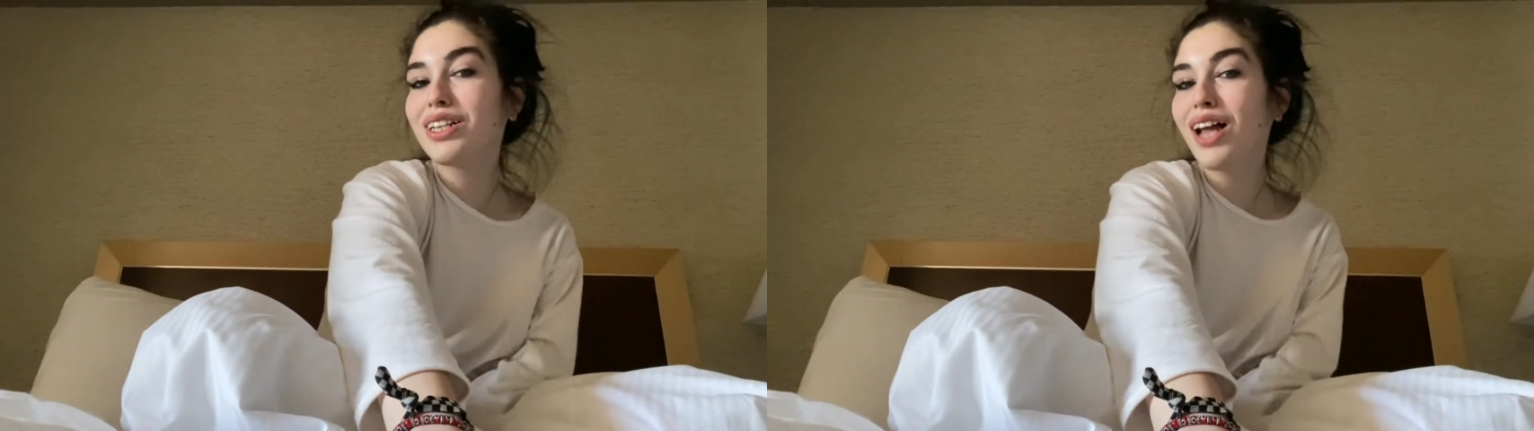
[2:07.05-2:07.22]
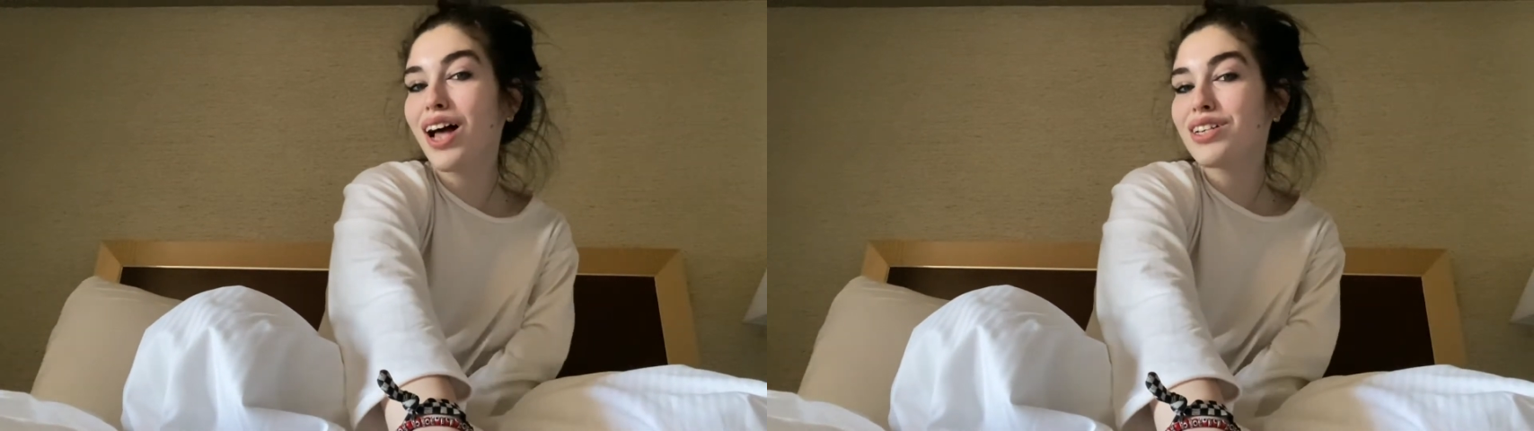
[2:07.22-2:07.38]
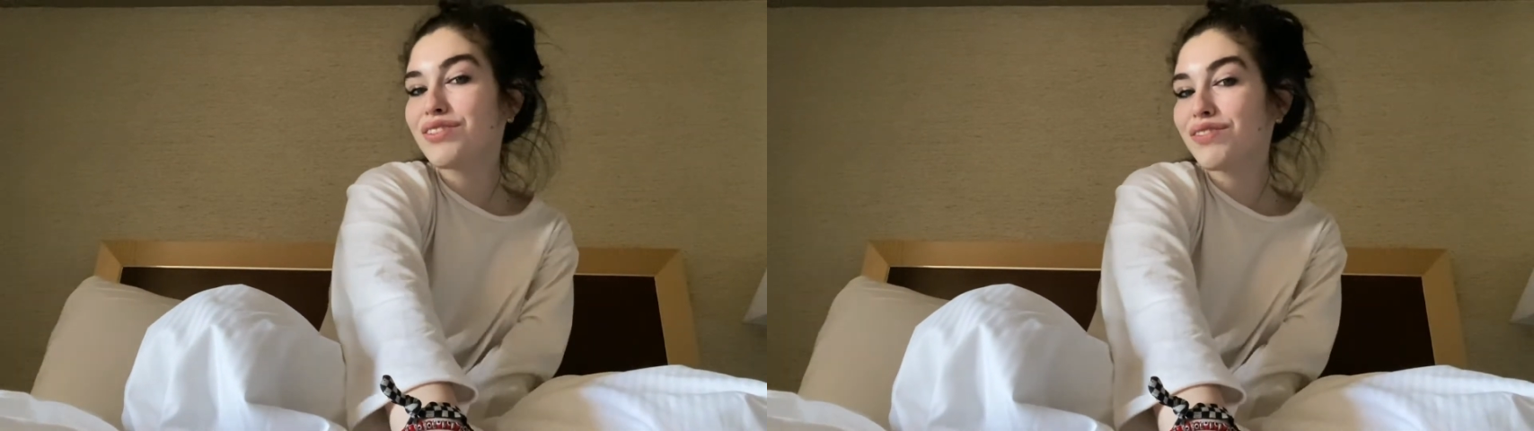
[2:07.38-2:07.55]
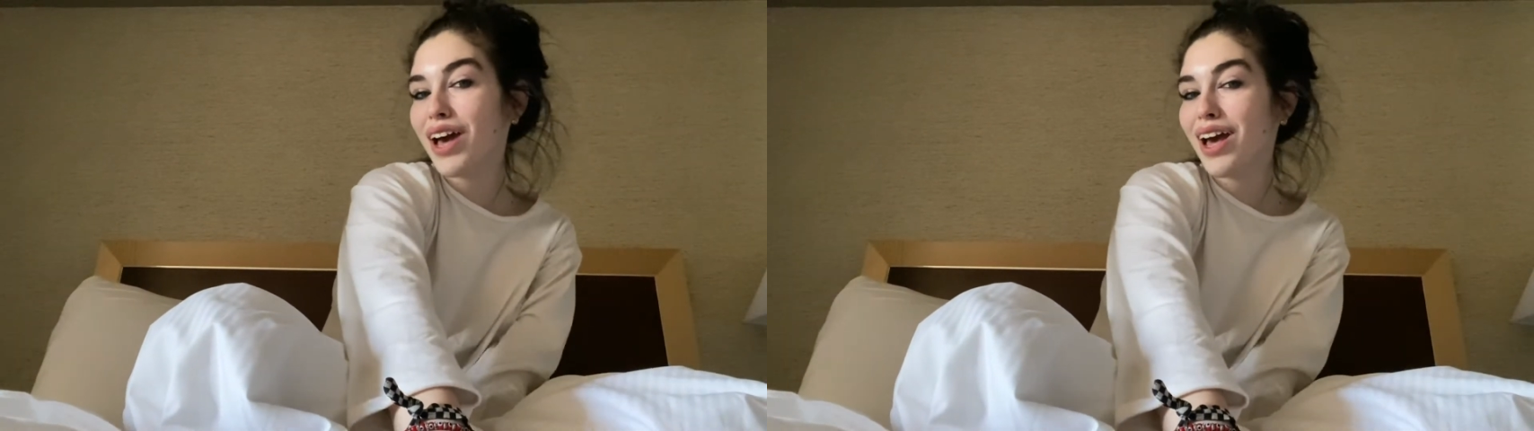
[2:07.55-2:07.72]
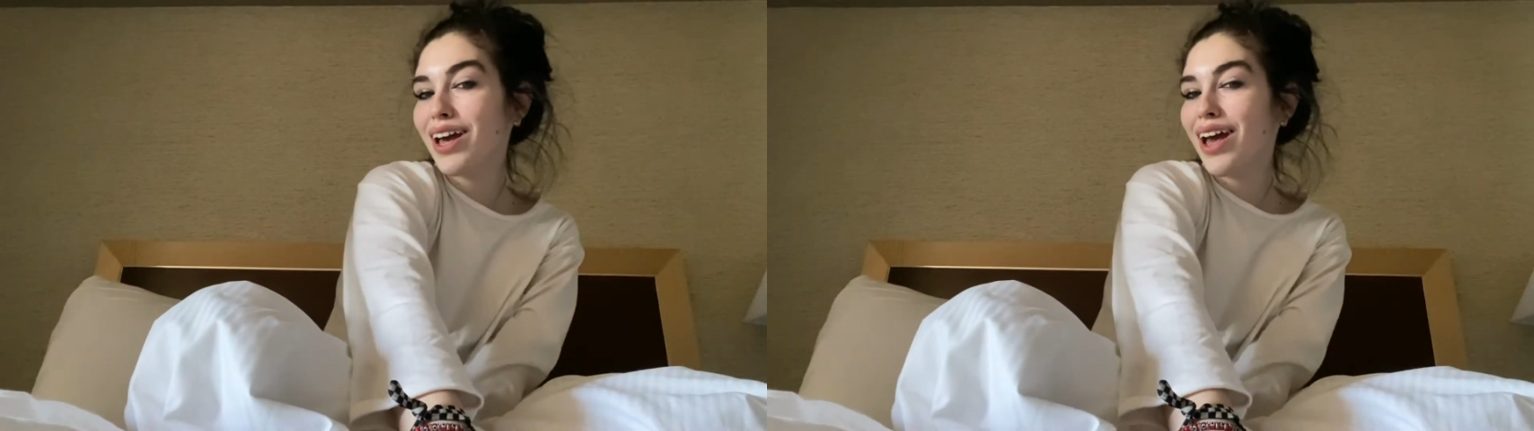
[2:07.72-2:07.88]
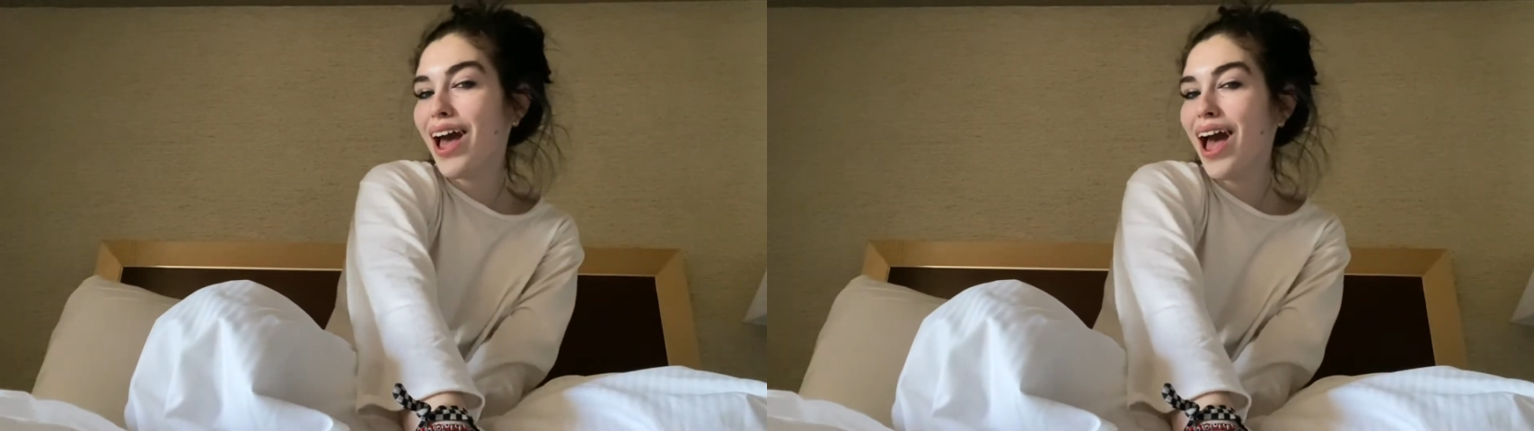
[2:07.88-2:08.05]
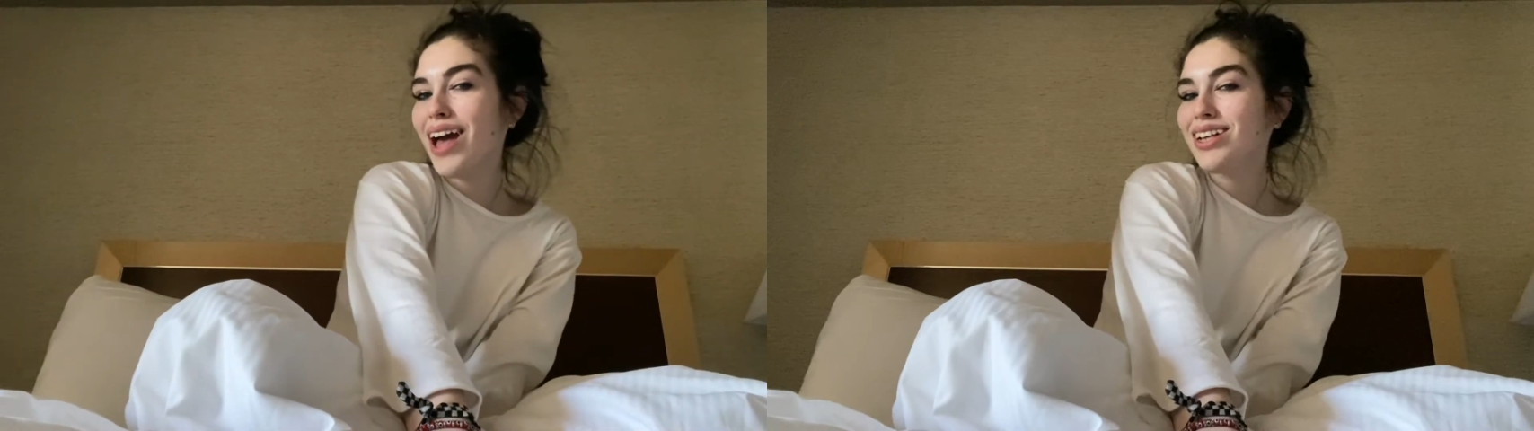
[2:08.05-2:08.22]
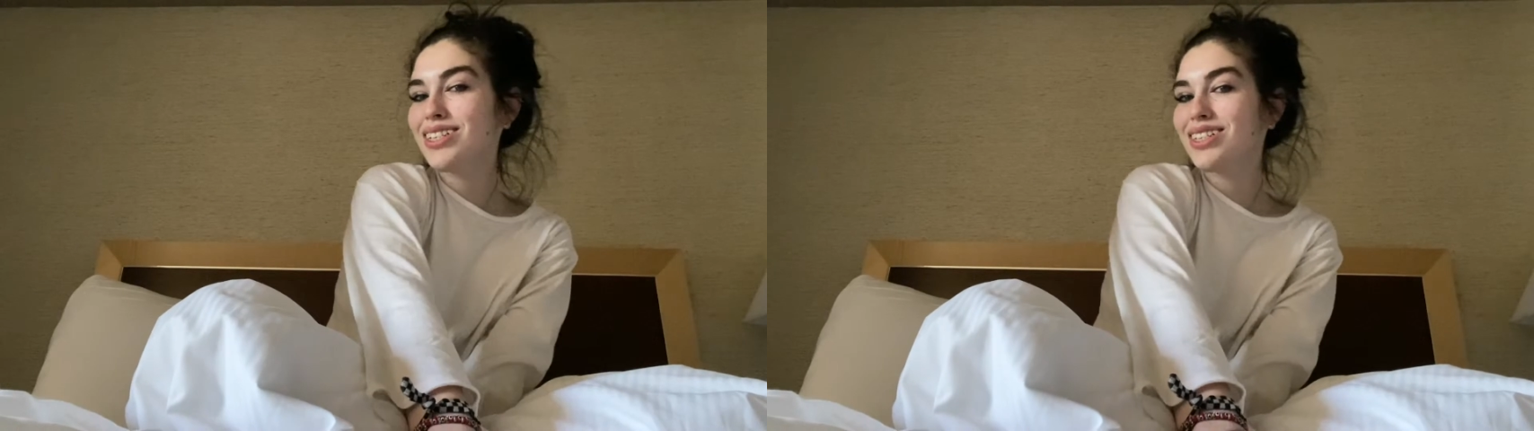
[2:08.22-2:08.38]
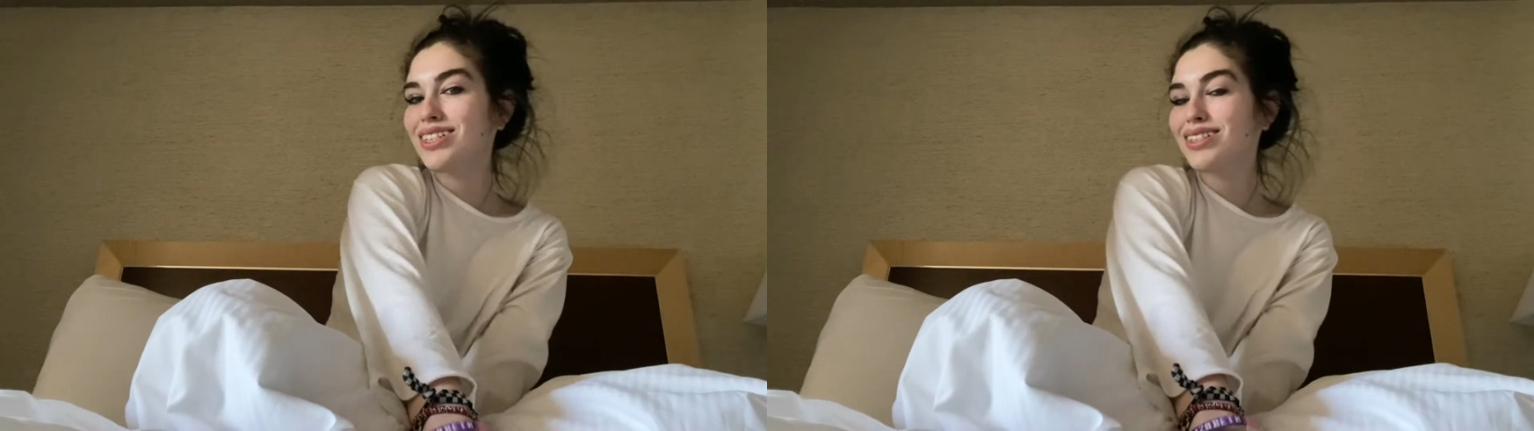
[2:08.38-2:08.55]
Las
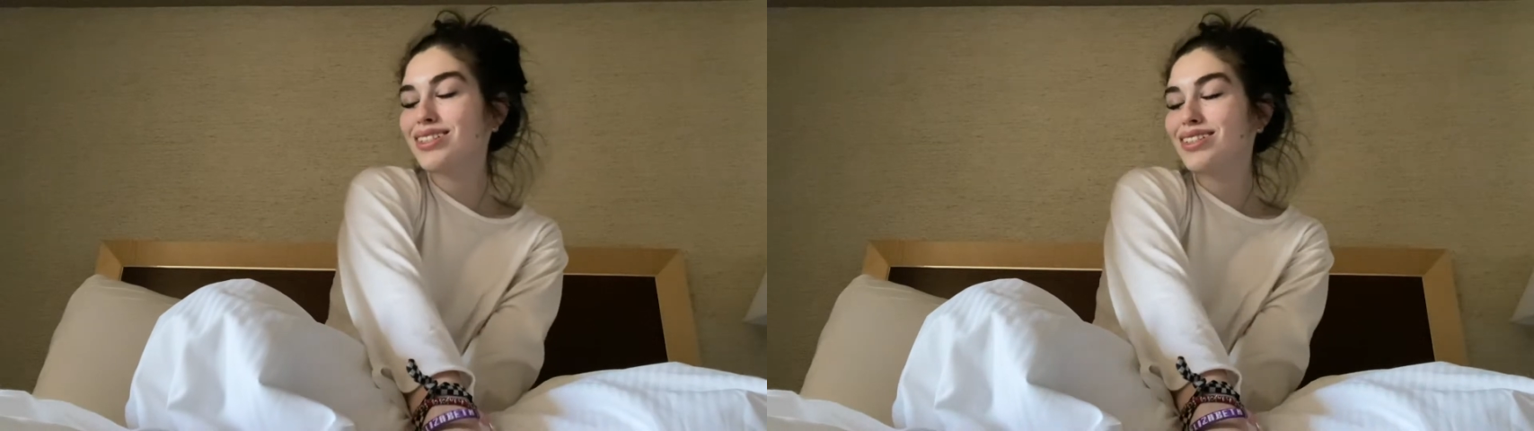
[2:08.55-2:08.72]
Vegas.